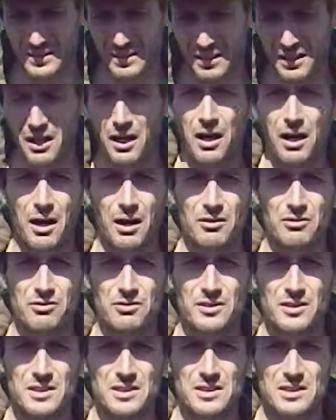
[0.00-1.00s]
I've
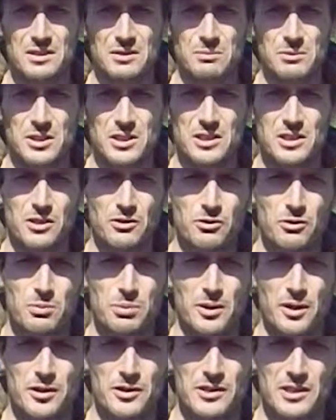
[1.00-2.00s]
considered myself a
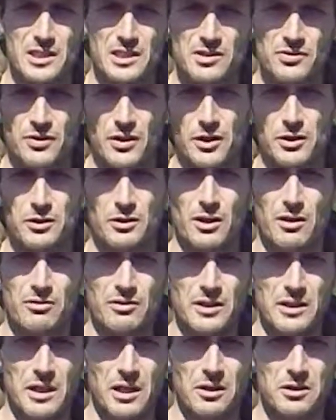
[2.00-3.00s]
protest voter. I've
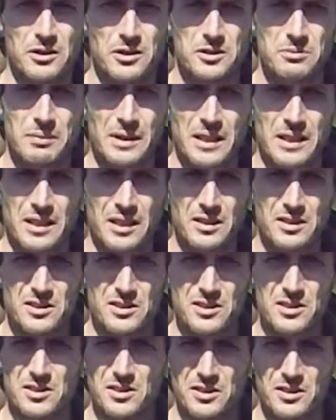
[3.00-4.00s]
encouraged many
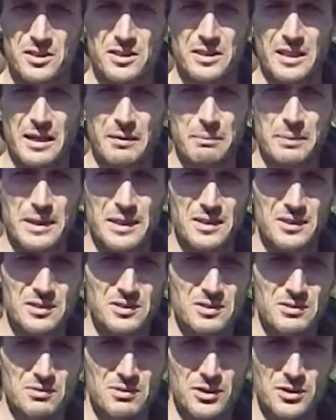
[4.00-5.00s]
others to do that because
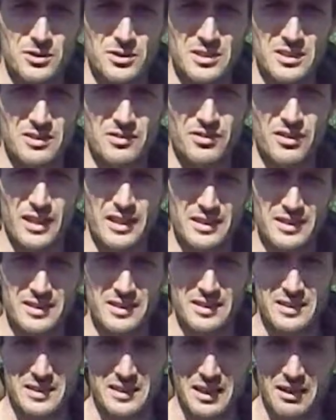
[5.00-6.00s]
of losing faith
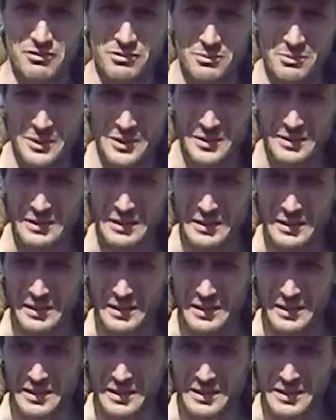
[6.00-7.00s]
in the government,
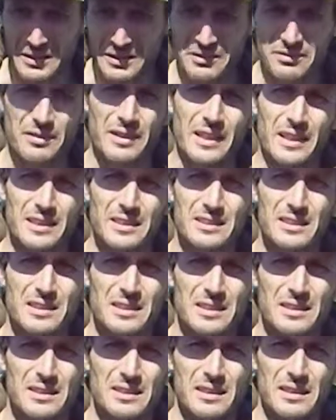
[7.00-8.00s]
the fact
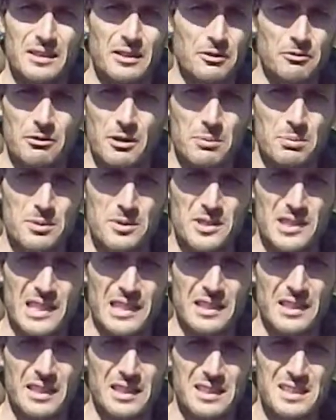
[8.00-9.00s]
they don't
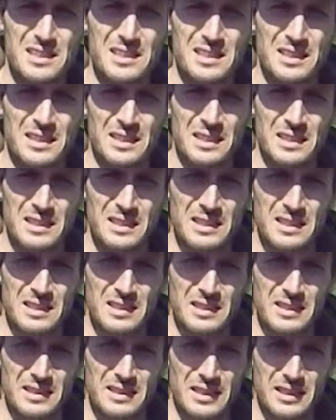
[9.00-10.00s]
represent us,
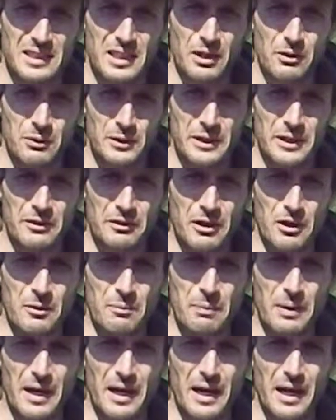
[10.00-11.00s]
they go on their own
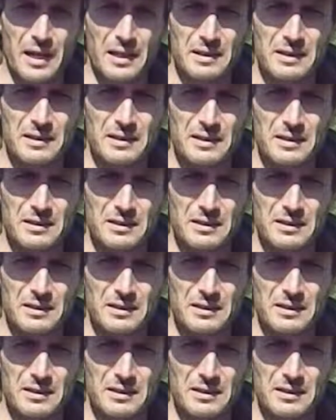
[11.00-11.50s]
path.